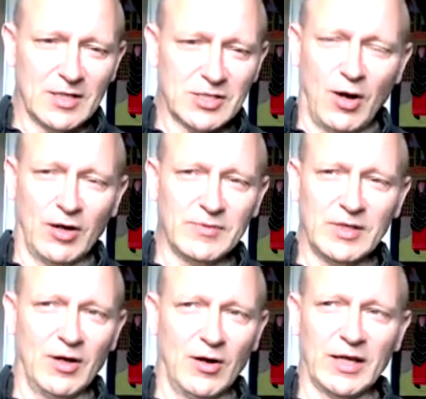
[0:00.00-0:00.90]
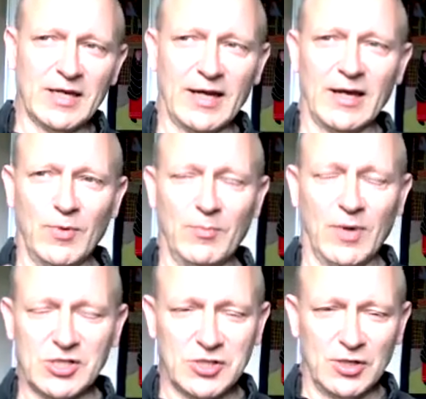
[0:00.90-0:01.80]
So I get it when
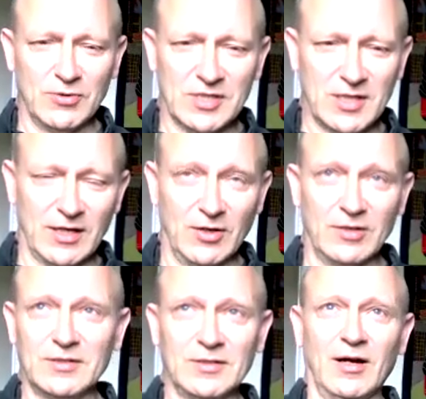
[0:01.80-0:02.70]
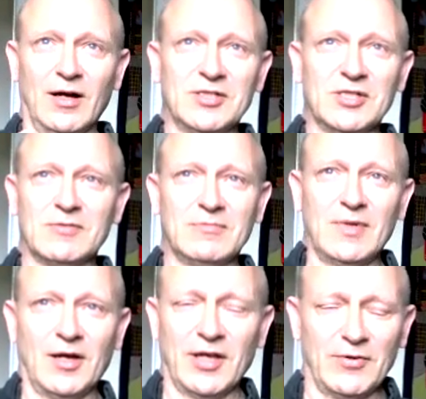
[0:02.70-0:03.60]
my students say, look,
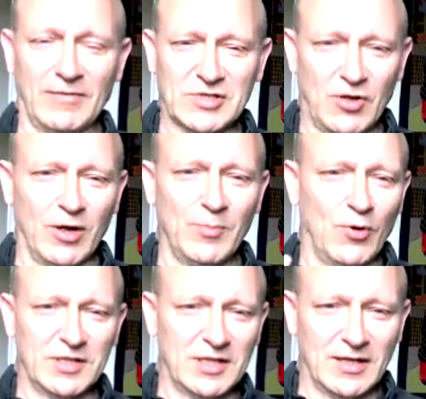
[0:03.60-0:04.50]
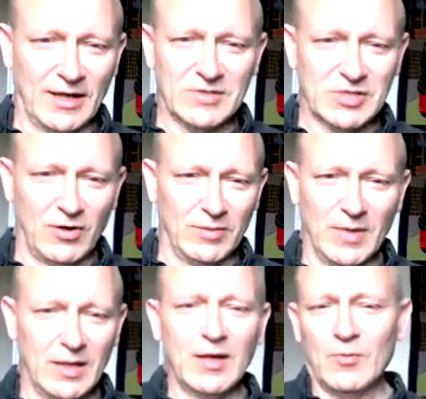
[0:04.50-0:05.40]
I don't have time, or I didn't have
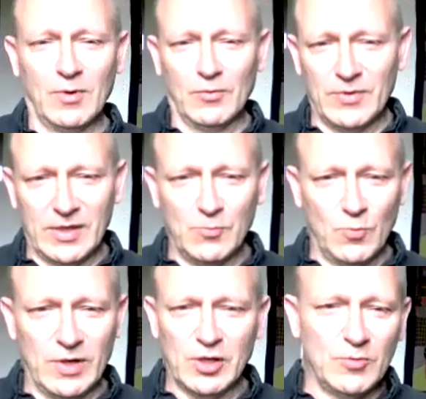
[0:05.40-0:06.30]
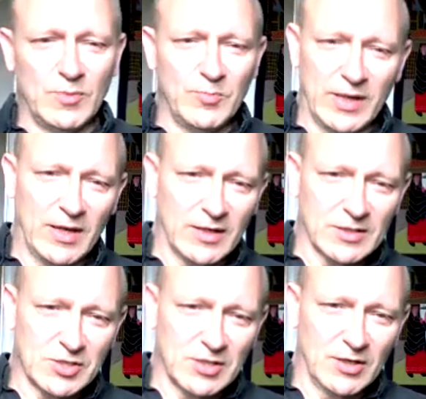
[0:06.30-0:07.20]
time. Well, yeah. We're human
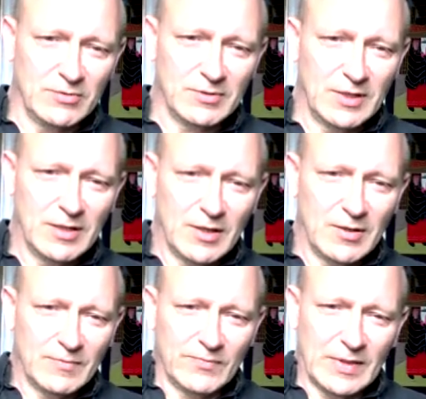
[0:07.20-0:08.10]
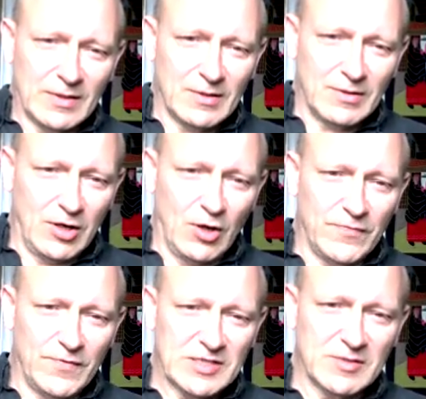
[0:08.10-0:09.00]
beings,
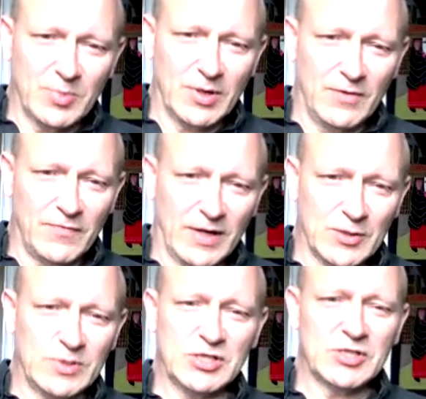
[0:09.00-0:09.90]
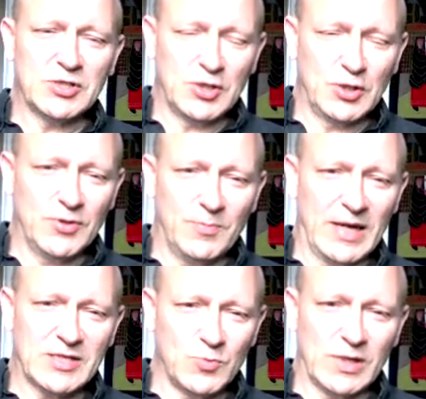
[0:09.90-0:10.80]
Life isn't perfect. We just do the
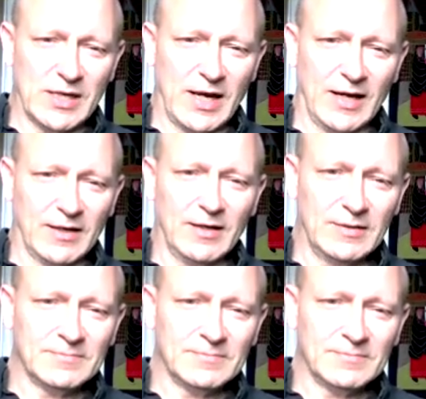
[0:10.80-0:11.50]
best we can.